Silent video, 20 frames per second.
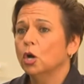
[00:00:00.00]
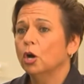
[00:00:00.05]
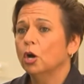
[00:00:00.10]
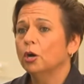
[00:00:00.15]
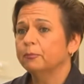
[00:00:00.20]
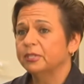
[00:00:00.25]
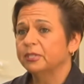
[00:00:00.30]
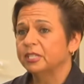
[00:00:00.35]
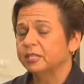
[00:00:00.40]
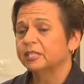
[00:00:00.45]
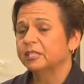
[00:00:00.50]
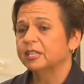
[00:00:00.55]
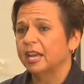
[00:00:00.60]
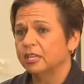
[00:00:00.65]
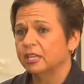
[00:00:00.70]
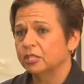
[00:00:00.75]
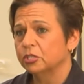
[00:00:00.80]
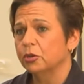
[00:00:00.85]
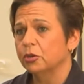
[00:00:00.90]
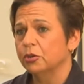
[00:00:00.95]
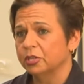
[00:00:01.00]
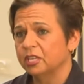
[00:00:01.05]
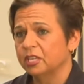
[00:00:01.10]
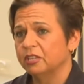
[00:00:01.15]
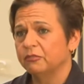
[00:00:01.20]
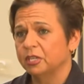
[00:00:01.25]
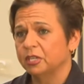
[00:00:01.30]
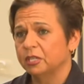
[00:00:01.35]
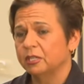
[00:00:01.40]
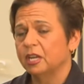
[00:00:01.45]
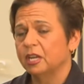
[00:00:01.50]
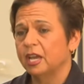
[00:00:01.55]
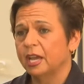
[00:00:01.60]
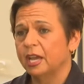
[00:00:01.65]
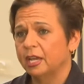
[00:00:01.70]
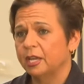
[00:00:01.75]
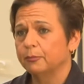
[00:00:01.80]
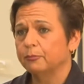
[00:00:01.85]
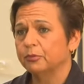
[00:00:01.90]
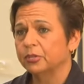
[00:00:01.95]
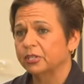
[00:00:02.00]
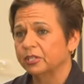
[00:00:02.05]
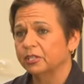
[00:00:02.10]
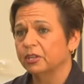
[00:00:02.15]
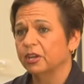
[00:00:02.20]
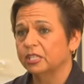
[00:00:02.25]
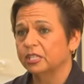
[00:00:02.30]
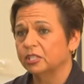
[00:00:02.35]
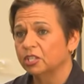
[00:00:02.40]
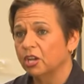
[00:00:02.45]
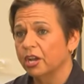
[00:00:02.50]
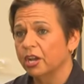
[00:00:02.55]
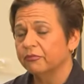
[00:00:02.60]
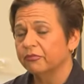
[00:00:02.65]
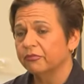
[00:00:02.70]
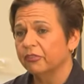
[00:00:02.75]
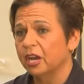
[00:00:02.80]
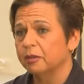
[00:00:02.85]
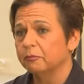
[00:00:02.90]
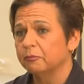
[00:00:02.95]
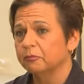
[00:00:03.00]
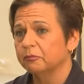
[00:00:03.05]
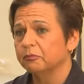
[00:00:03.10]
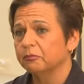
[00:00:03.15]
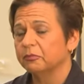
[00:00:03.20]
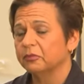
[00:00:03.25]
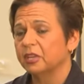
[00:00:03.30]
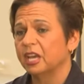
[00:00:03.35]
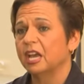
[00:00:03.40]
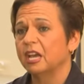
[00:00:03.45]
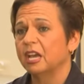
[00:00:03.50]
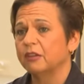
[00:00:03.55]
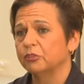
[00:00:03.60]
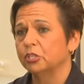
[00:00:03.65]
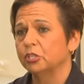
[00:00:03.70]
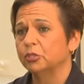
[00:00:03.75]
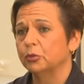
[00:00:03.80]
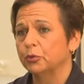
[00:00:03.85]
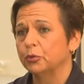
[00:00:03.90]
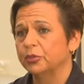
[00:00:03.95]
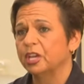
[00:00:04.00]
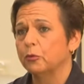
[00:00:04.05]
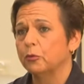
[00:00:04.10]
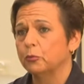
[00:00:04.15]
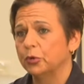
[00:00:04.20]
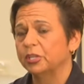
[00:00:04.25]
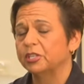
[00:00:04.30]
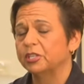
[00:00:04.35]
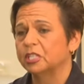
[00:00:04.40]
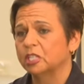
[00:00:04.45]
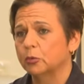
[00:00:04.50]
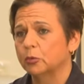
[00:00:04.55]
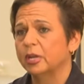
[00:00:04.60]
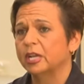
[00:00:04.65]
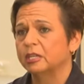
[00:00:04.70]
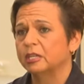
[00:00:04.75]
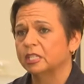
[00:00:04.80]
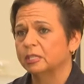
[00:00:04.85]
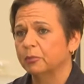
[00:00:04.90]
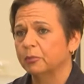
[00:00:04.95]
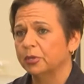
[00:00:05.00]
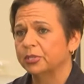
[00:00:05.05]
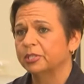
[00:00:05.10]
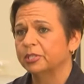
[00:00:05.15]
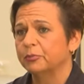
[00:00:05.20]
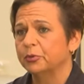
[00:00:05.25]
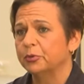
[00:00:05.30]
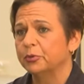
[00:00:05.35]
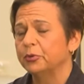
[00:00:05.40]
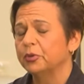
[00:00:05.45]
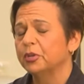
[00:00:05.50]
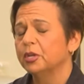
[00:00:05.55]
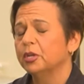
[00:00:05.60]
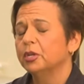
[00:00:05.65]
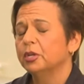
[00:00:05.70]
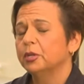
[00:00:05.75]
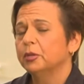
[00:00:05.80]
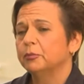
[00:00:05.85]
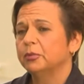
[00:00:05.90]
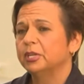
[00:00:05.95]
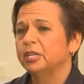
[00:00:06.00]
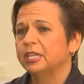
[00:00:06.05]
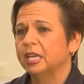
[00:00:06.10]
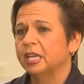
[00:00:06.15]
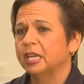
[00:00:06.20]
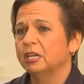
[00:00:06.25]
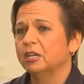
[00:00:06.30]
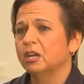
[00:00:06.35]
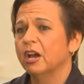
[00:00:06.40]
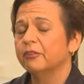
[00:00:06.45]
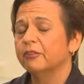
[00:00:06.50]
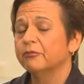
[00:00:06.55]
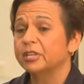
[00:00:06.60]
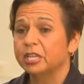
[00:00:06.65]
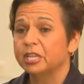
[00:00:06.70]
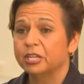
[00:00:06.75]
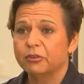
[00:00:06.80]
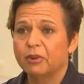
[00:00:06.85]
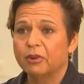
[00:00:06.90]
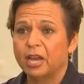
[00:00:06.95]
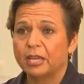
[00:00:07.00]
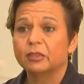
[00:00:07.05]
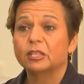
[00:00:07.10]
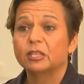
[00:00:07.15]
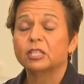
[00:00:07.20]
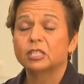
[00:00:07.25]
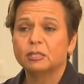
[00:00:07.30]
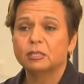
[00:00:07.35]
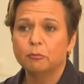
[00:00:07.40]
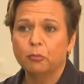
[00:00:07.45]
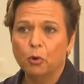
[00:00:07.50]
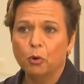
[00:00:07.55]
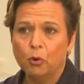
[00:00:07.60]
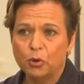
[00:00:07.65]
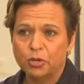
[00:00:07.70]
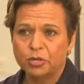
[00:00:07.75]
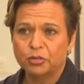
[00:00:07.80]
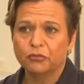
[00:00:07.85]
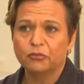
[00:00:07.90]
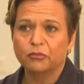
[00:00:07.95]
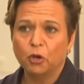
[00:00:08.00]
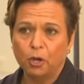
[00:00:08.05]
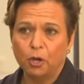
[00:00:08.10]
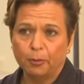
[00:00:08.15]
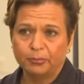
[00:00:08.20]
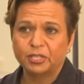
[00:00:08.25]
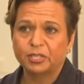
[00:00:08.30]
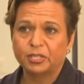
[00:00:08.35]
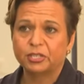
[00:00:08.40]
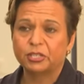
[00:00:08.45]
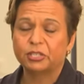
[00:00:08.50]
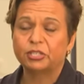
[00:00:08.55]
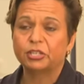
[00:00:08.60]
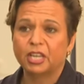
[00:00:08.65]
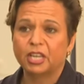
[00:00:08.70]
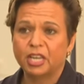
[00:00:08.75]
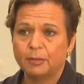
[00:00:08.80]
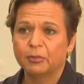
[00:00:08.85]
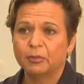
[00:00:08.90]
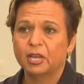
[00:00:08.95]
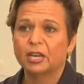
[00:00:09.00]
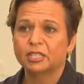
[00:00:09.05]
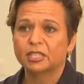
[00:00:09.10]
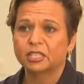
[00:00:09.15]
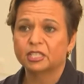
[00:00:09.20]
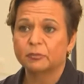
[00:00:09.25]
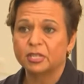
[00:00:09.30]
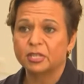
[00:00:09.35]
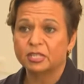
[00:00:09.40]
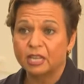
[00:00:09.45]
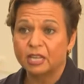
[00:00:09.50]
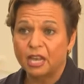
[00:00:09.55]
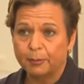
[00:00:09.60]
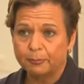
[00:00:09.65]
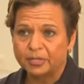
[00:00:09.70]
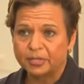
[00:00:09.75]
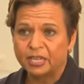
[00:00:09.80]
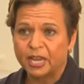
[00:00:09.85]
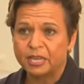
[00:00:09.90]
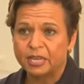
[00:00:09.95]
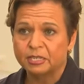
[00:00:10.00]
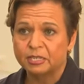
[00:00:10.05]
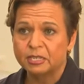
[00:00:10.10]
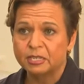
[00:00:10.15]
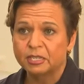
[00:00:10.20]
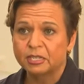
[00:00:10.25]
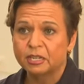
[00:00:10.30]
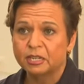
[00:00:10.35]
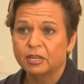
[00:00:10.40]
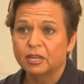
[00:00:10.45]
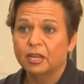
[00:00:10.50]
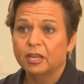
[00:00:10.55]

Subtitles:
Optus has not given a precise timeframe. They have assured they're working as quickly as possible. But again, I reiterate that it's important for Optus to keep customers updated